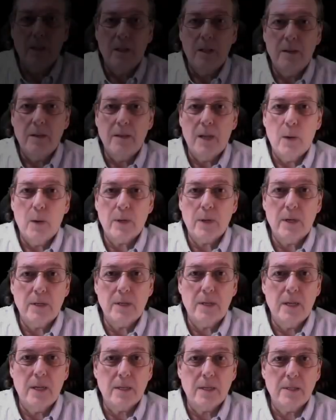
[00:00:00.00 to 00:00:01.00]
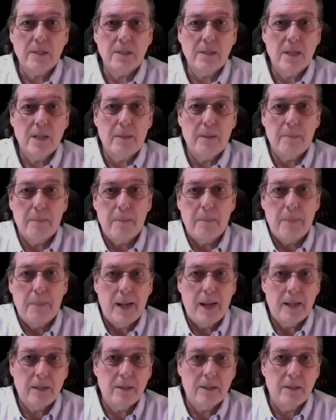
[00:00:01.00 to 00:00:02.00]
Now we're going to take a step
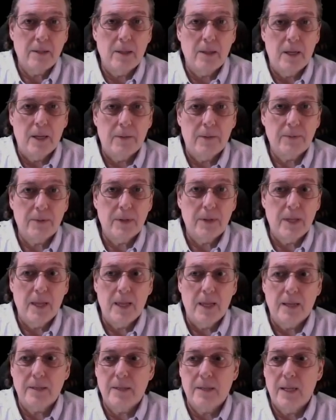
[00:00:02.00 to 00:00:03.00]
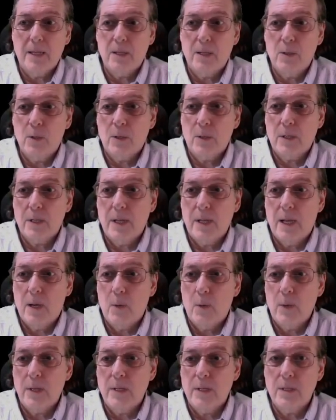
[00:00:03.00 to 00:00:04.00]
back to the left and take a look at how
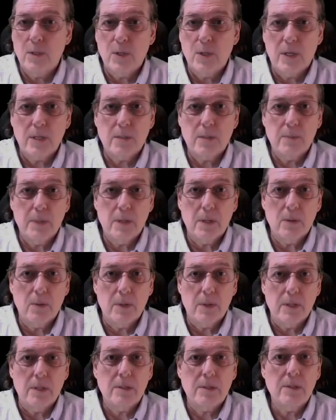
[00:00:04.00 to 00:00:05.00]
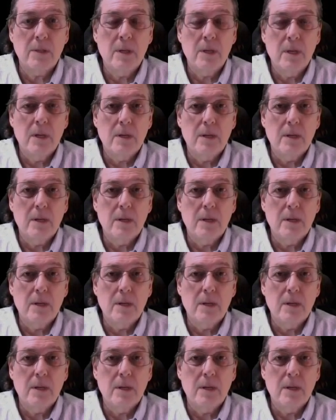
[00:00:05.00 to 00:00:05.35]
we ingest meter reads.